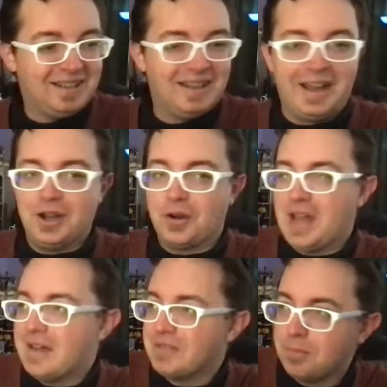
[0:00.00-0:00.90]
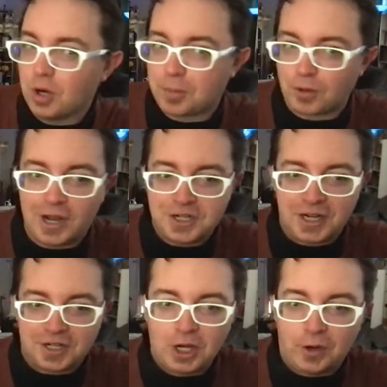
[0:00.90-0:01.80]
I don't have a book
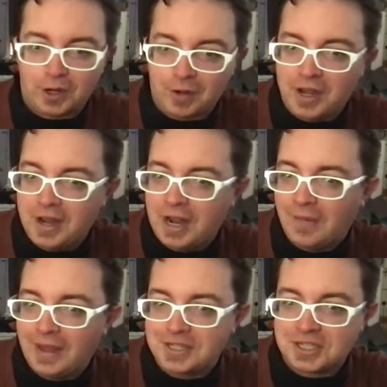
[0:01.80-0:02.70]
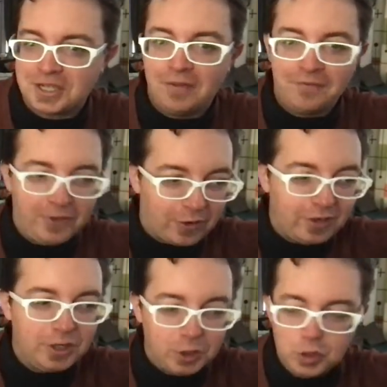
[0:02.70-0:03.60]
project going right now. That's
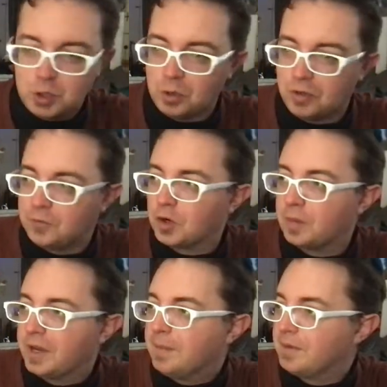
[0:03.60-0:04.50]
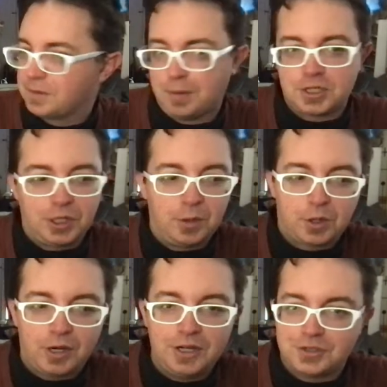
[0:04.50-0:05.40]
very unusual for me, especially
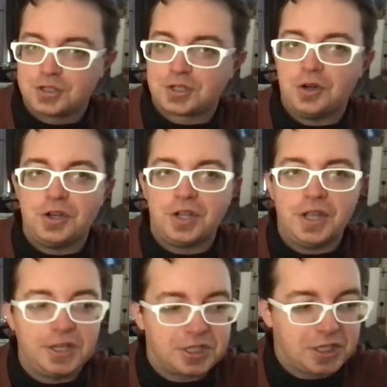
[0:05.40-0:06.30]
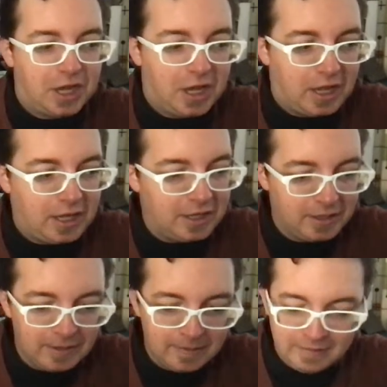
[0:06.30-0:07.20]
with Graceland turned in. It's uh,
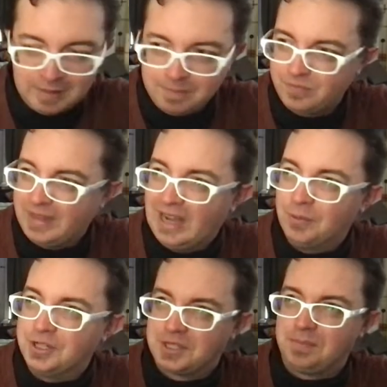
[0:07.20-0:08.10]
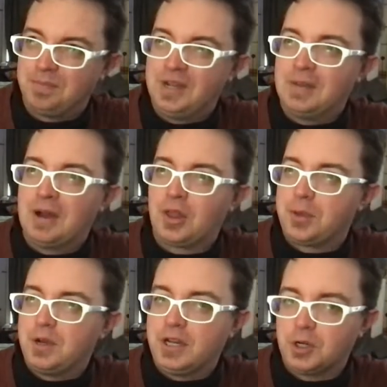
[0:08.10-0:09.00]
that one's been about
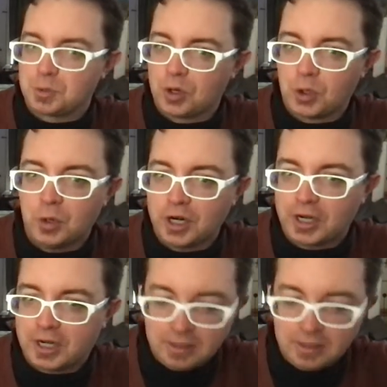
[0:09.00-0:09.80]
three years worth of work.